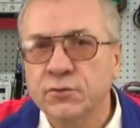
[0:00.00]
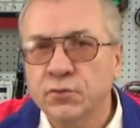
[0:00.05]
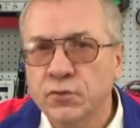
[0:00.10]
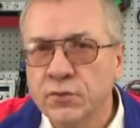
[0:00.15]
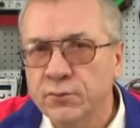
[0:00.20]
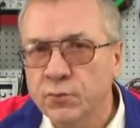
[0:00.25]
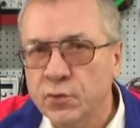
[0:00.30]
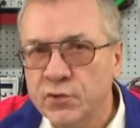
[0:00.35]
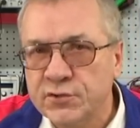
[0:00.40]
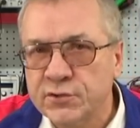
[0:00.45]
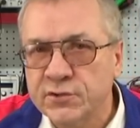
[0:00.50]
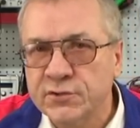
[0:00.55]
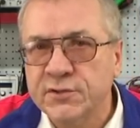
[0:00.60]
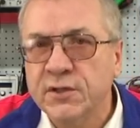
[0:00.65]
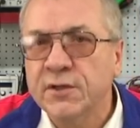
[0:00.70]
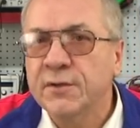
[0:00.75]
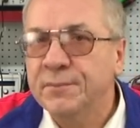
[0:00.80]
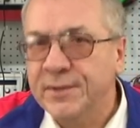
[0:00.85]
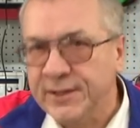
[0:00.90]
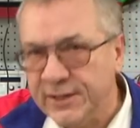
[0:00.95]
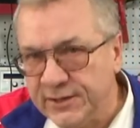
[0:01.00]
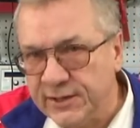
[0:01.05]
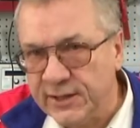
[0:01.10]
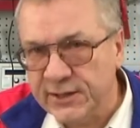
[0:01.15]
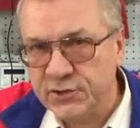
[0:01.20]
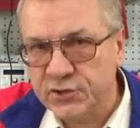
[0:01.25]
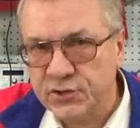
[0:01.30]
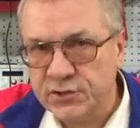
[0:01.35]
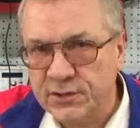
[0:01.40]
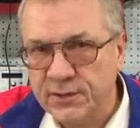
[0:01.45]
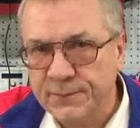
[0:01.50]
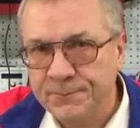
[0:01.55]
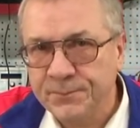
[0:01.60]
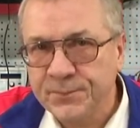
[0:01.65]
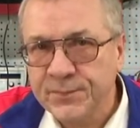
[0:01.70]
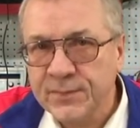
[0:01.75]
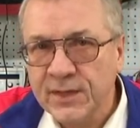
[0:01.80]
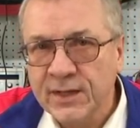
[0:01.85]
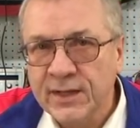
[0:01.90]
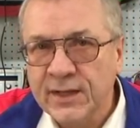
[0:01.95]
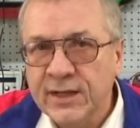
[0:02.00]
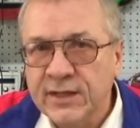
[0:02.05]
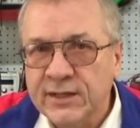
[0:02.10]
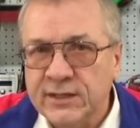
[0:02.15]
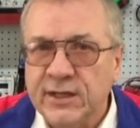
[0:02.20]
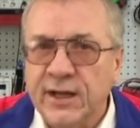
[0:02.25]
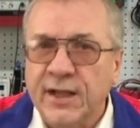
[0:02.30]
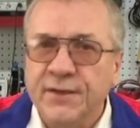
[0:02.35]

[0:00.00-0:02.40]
the performance index and transmitter's output